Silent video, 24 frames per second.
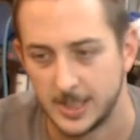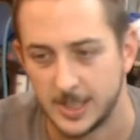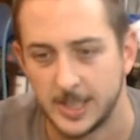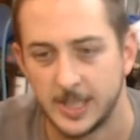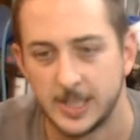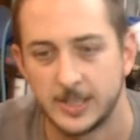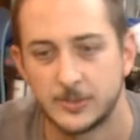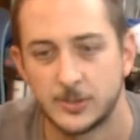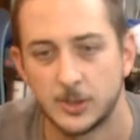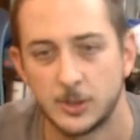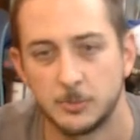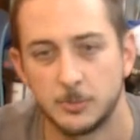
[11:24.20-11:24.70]

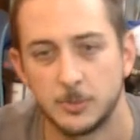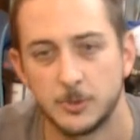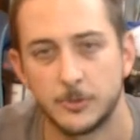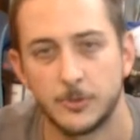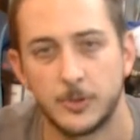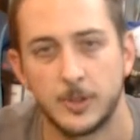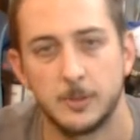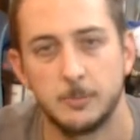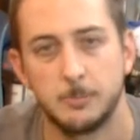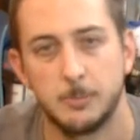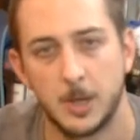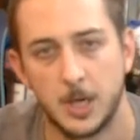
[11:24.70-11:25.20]
it's almost
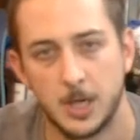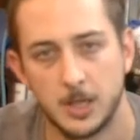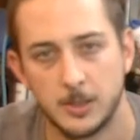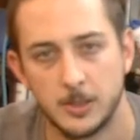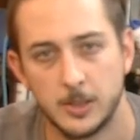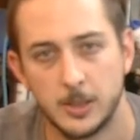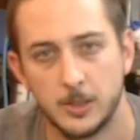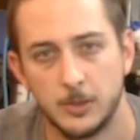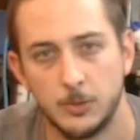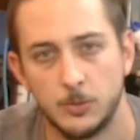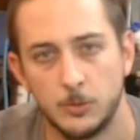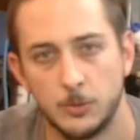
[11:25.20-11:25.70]
like
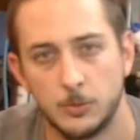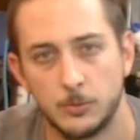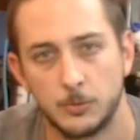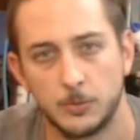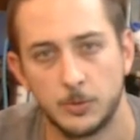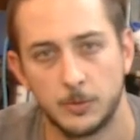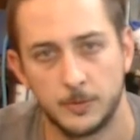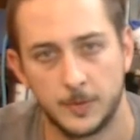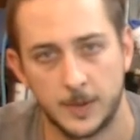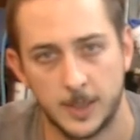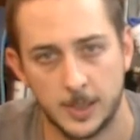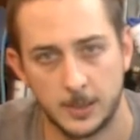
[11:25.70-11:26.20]
Bondo
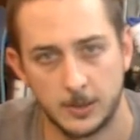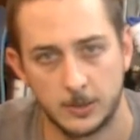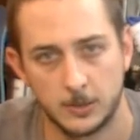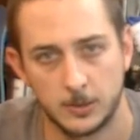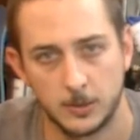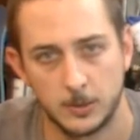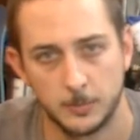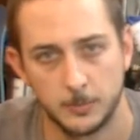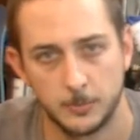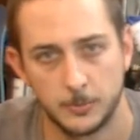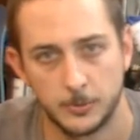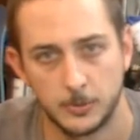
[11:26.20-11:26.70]
for
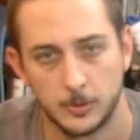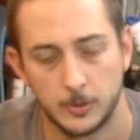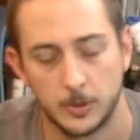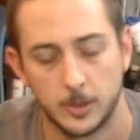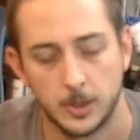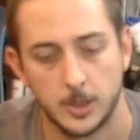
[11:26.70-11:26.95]
firearms.